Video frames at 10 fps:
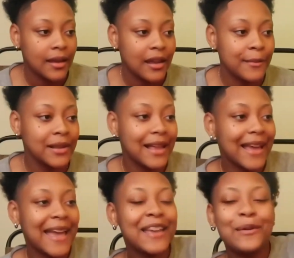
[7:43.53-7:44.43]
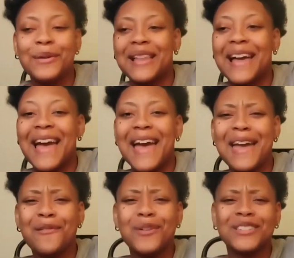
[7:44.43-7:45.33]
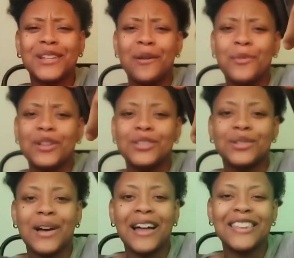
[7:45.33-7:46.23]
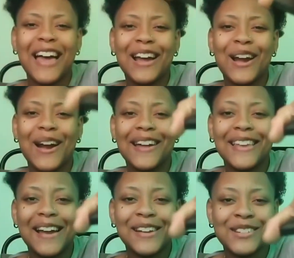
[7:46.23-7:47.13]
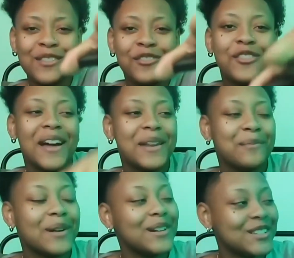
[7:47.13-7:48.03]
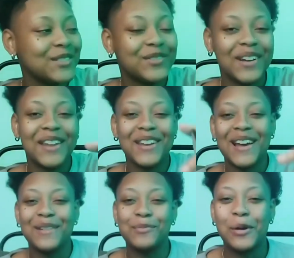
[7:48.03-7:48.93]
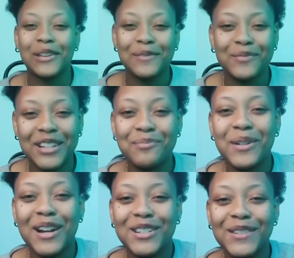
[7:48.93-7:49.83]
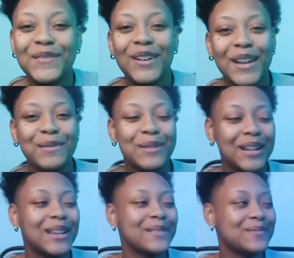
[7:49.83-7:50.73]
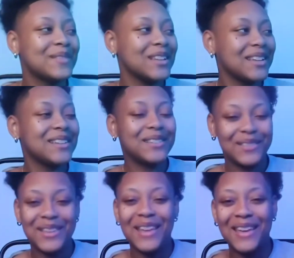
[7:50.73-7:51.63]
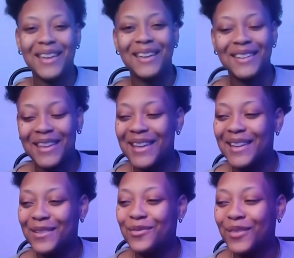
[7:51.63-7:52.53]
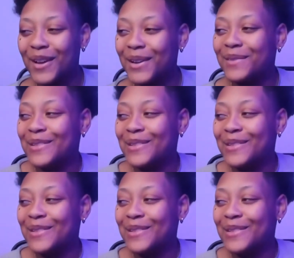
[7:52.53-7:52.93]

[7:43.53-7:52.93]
It'd be like, he gonna be like, hey, what's up with you? I like her, I like, she funny, bro, she funny. Now you probably like, bro, she funny, bro. Like, yeah, you funny,